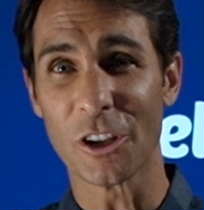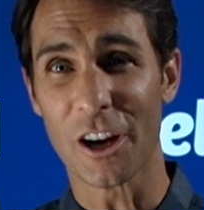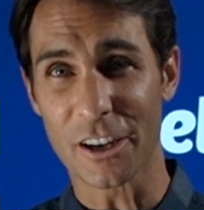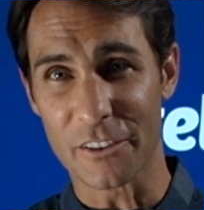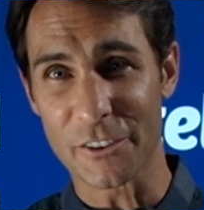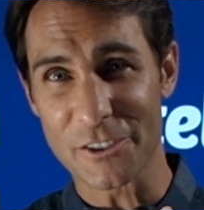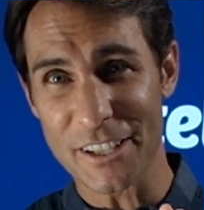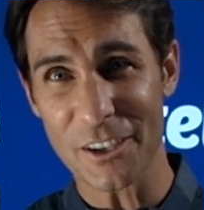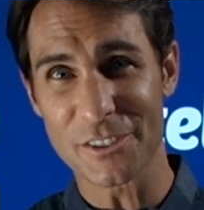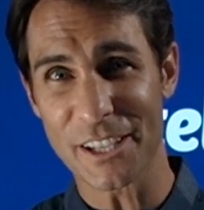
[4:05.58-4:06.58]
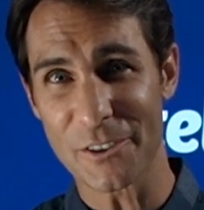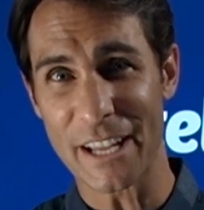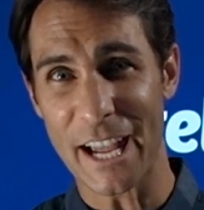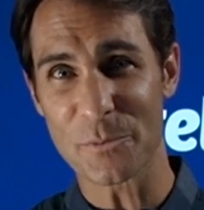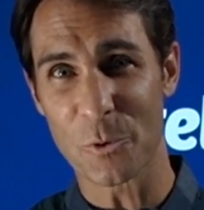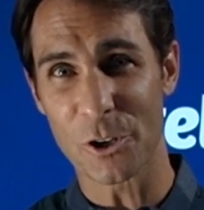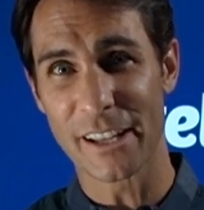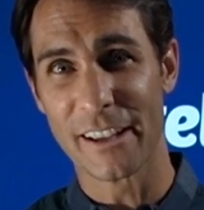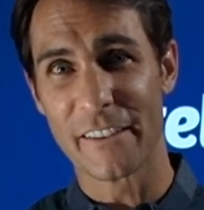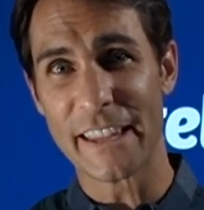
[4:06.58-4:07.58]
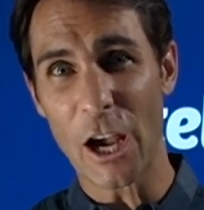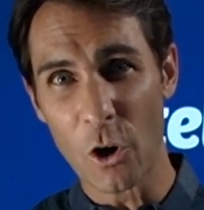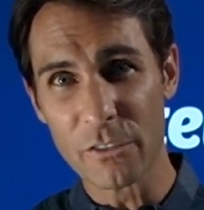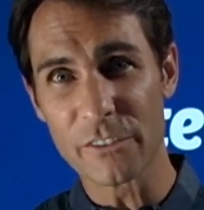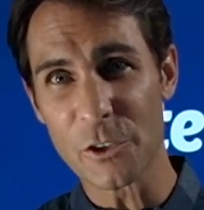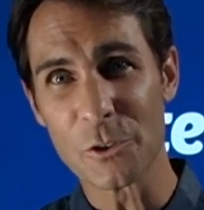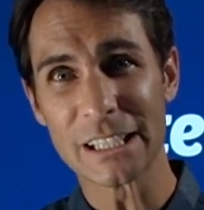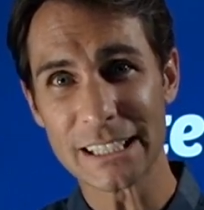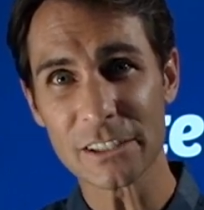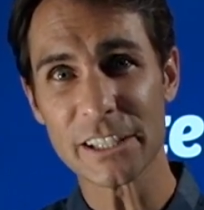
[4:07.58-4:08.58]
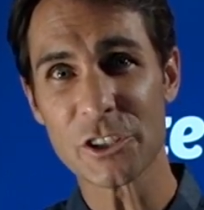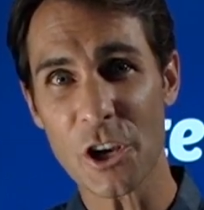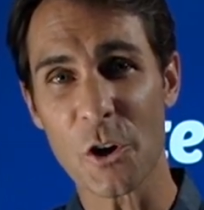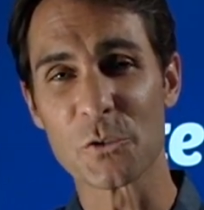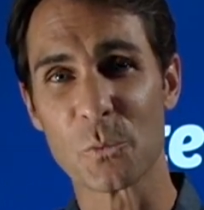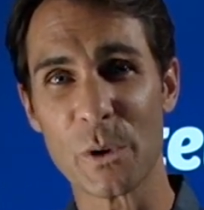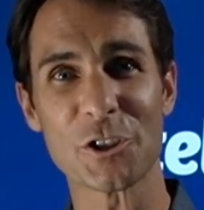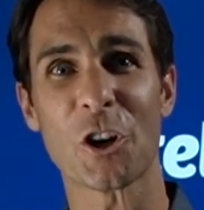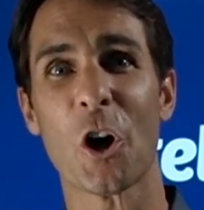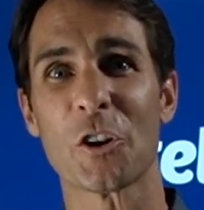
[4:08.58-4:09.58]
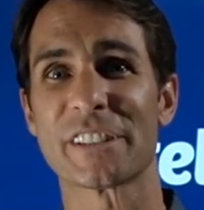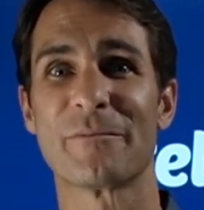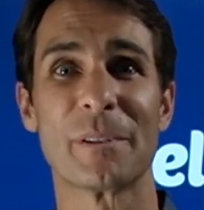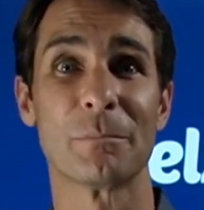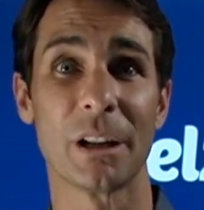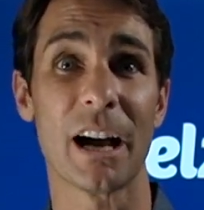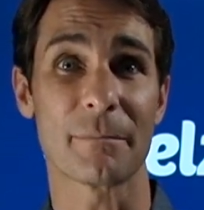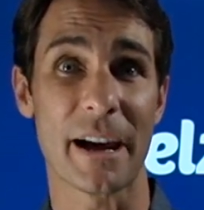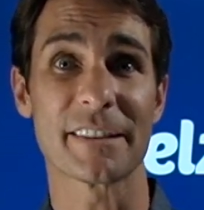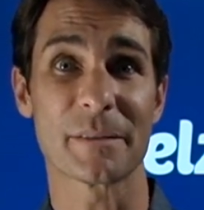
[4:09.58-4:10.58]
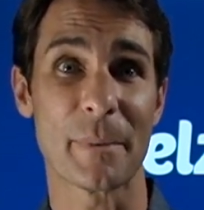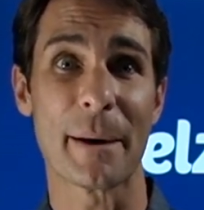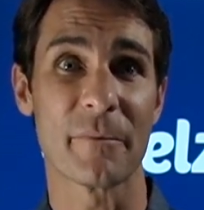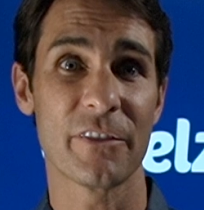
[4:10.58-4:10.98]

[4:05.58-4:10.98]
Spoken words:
log of your Telzio dashboard, the overview clearly shows which calls have been blocked by the spam